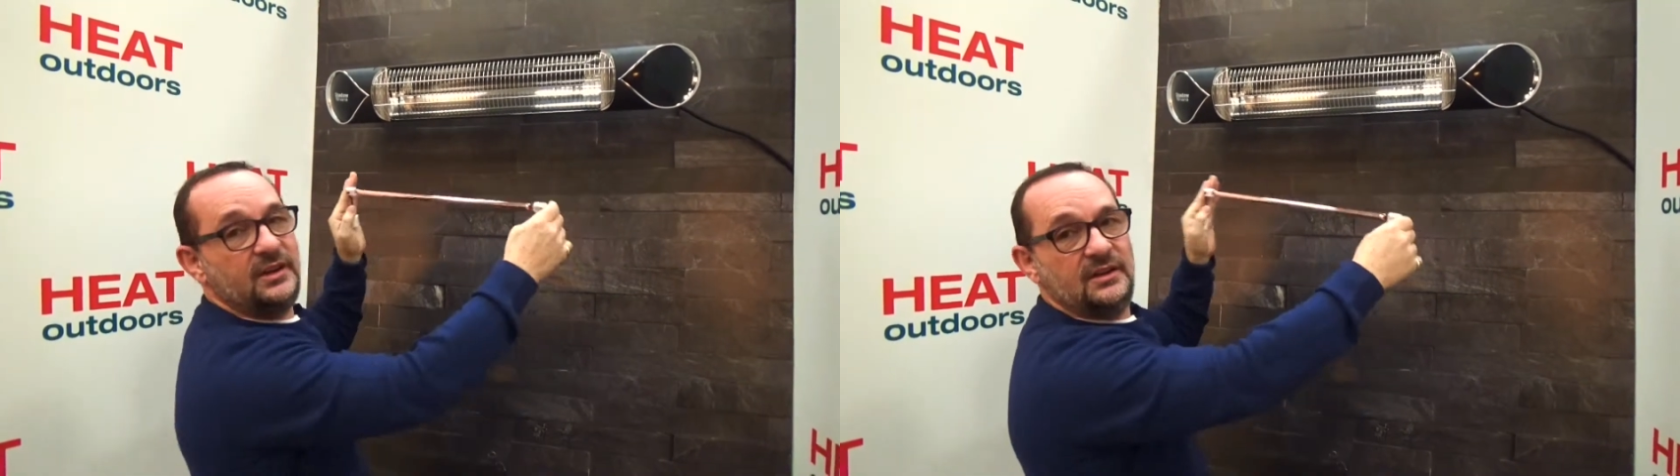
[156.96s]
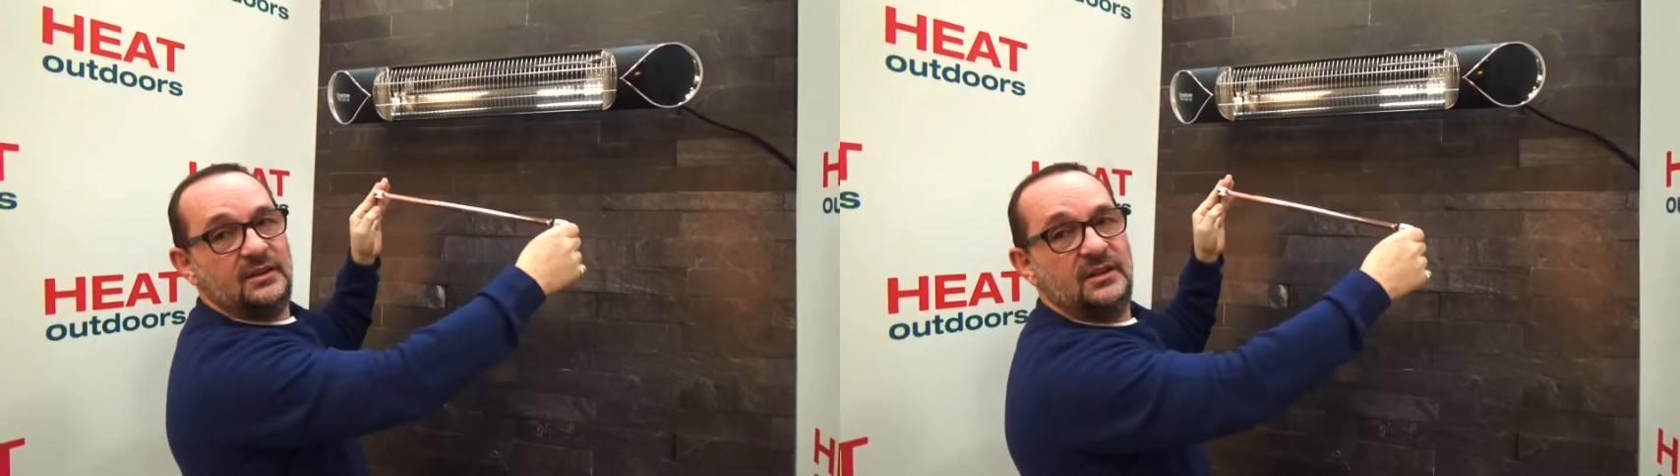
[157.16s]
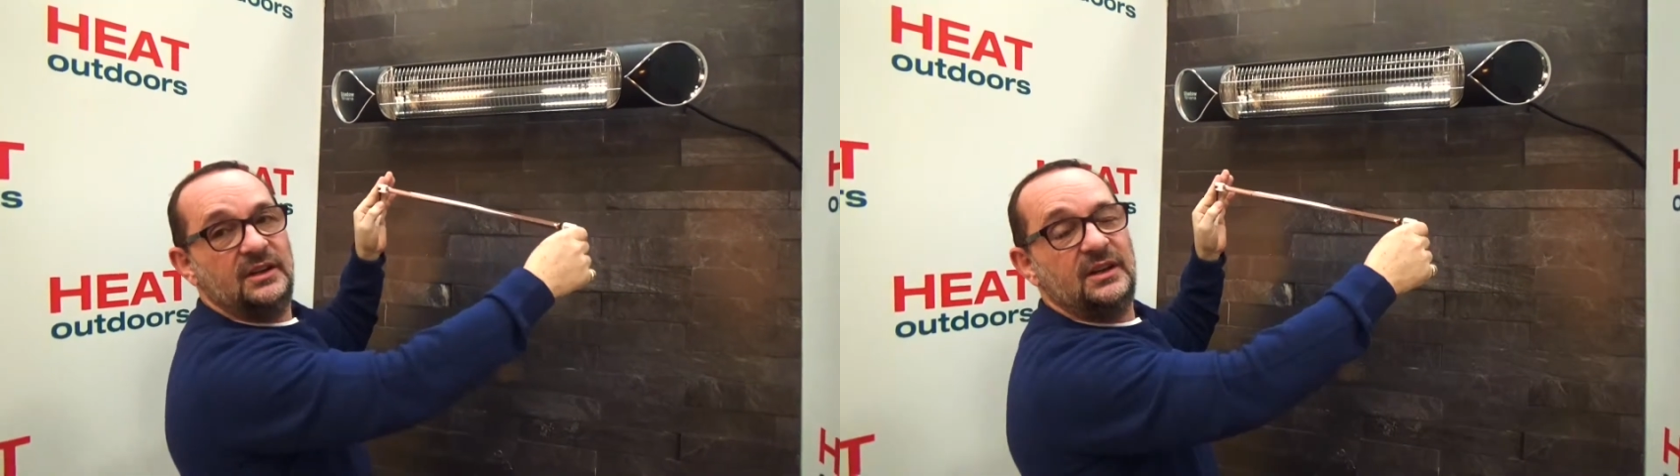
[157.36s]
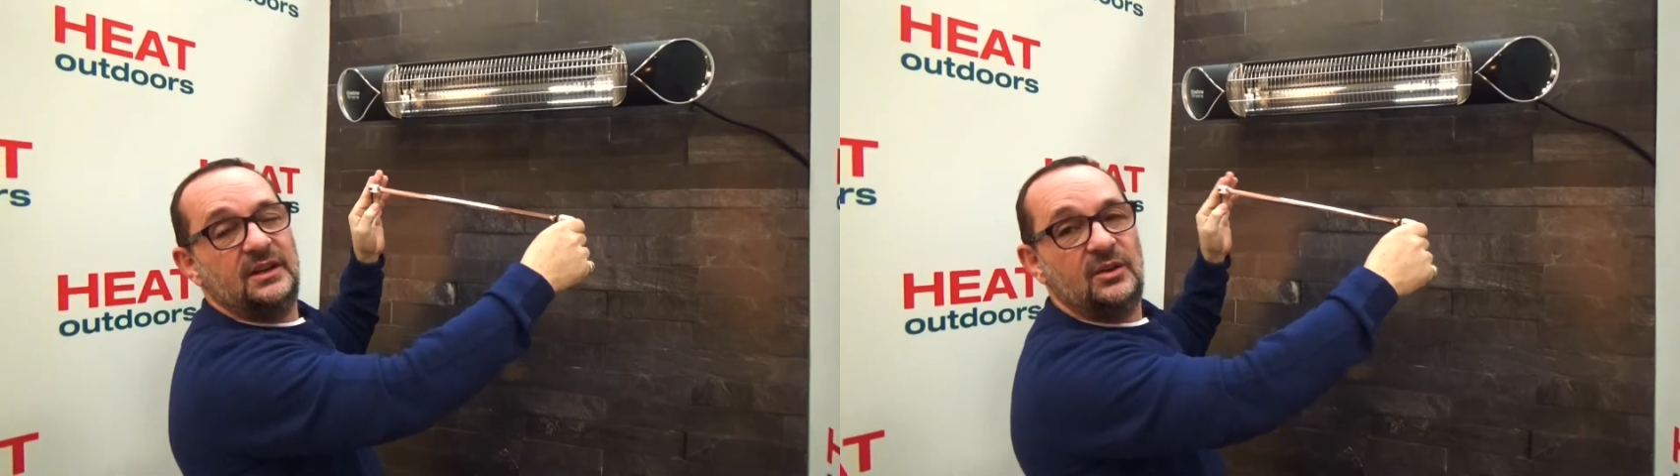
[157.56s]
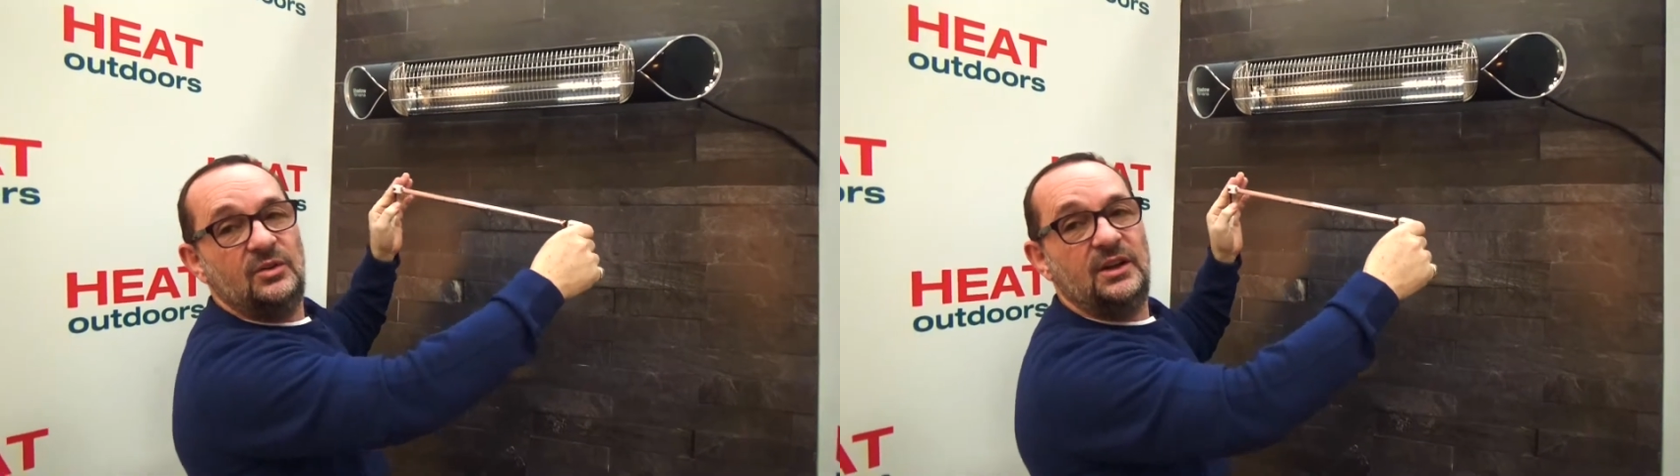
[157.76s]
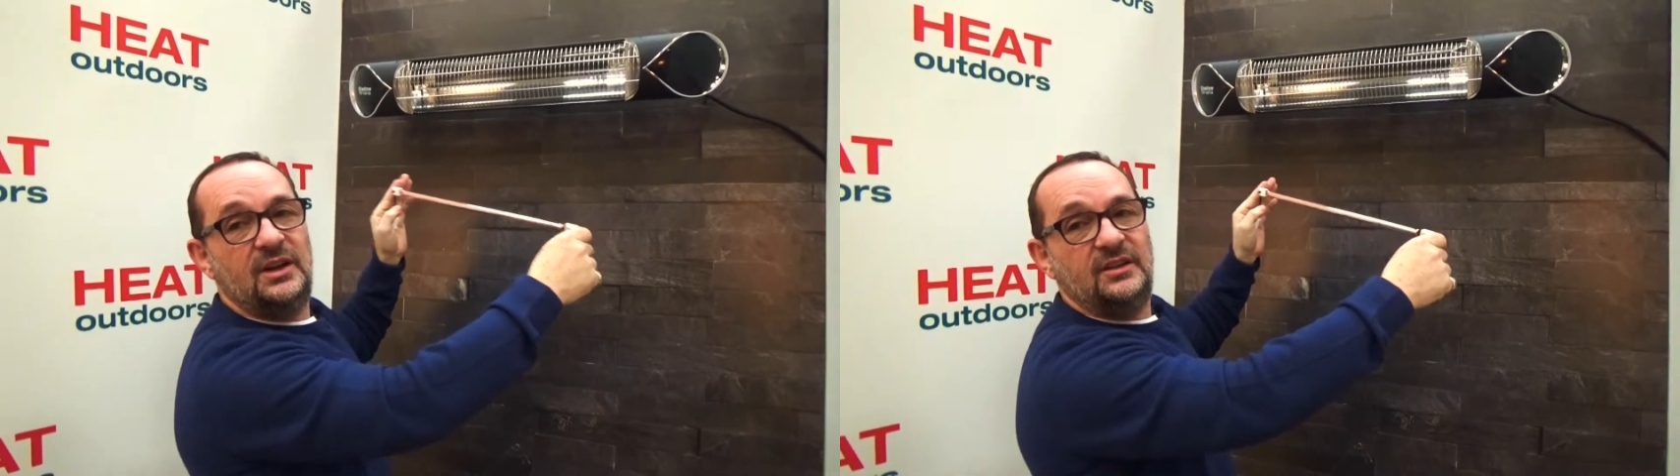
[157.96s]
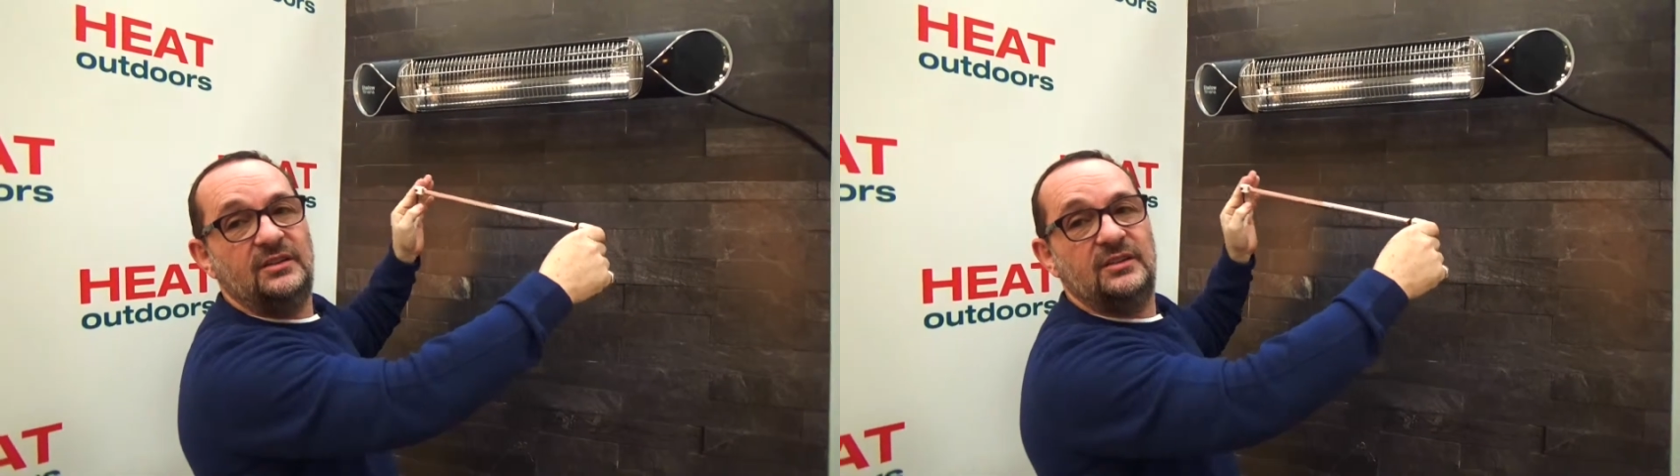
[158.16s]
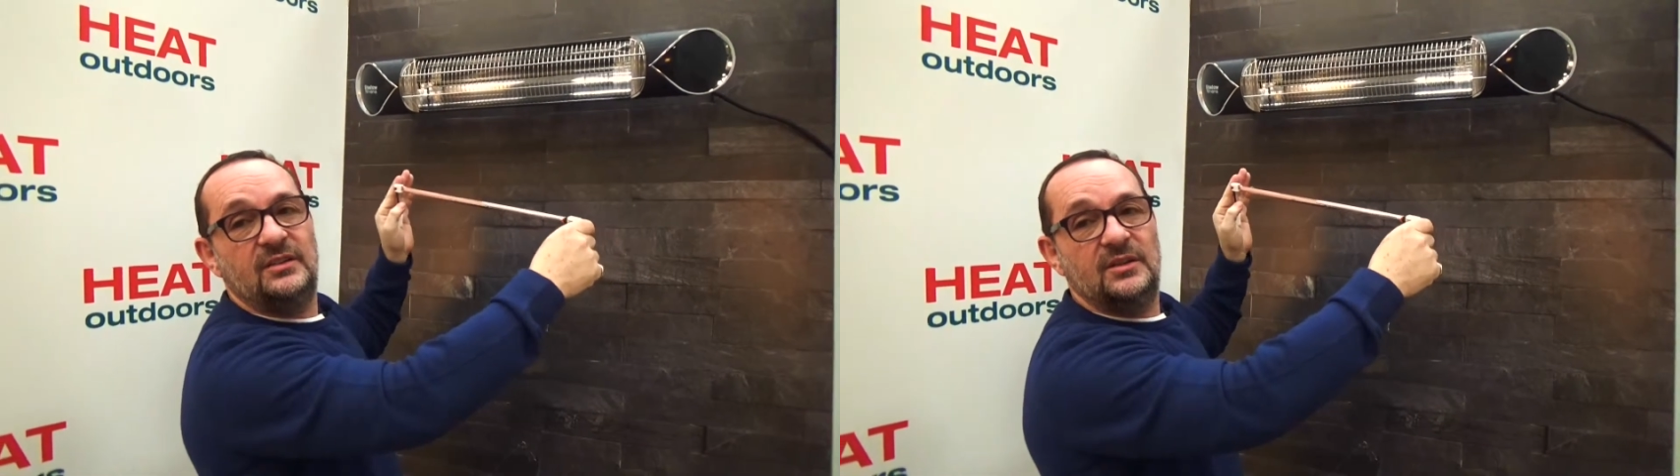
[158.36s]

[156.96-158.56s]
here, it only heats